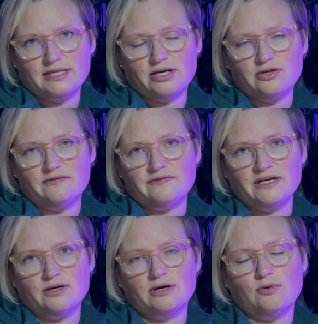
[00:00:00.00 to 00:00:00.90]
They couldn't
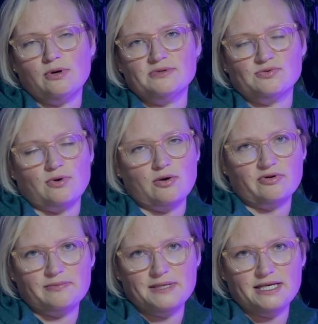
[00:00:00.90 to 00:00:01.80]
figure out what was wrong
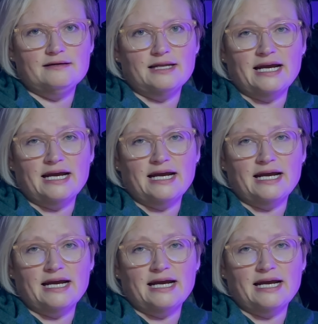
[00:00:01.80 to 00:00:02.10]
with me.